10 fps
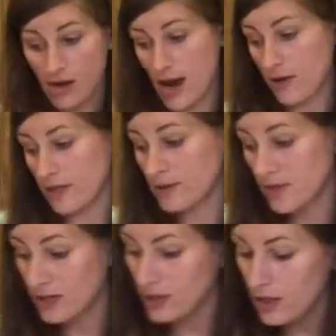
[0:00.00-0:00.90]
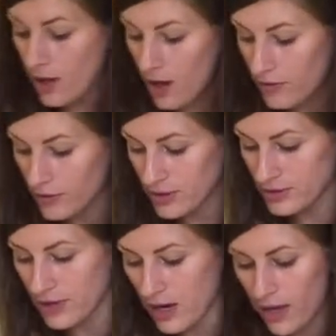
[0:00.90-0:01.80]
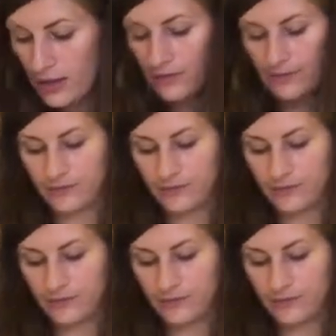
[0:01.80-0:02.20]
Now let's make the other side.